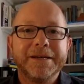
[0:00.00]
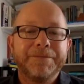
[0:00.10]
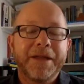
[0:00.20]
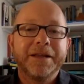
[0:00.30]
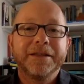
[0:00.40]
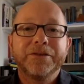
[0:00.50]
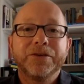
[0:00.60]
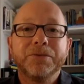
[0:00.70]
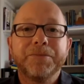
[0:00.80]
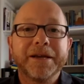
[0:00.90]
and
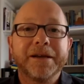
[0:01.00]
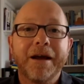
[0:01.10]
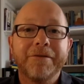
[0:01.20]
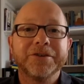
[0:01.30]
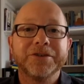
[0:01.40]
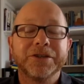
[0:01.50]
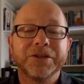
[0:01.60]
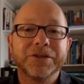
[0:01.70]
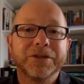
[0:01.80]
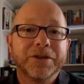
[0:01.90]
to be encouraged to
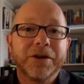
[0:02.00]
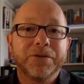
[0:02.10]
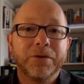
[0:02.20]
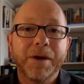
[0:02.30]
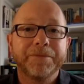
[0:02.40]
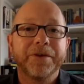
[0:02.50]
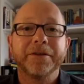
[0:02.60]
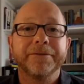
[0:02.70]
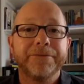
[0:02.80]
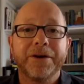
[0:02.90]
go to our website
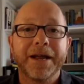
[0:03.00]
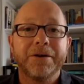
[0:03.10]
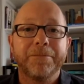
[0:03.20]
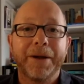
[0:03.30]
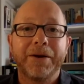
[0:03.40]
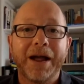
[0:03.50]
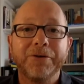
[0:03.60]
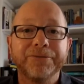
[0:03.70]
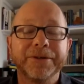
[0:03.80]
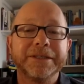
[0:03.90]
to find out about
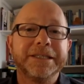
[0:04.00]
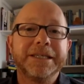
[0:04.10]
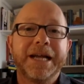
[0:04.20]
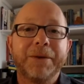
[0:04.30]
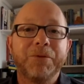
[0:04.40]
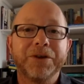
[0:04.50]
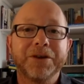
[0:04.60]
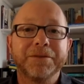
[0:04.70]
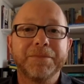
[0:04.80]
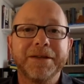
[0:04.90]
Alpha and what it
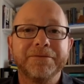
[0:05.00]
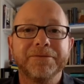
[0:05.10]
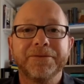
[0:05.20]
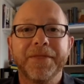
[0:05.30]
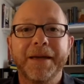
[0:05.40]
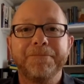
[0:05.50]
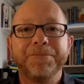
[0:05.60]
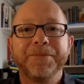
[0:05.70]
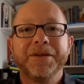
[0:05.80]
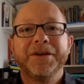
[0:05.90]
could mean for them.
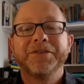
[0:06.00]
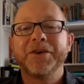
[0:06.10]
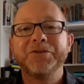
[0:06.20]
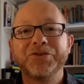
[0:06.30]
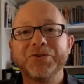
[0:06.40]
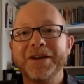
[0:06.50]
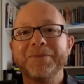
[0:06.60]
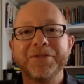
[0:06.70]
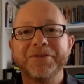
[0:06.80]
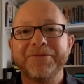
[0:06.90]
So join in
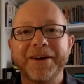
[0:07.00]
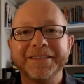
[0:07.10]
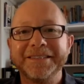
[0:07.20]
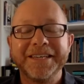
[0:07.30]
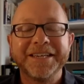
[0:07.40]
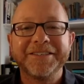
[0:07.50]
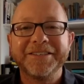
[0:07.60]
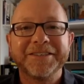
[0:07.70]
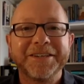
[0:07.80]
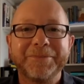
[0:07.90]
with the fun. It's
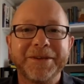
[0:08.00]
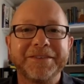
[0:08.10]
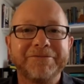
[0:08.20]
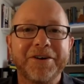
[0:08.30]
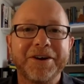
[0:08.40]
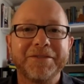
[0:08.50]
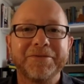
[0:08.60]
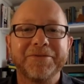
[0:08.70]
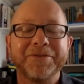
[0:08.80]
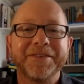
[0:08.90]
just going to be riding through the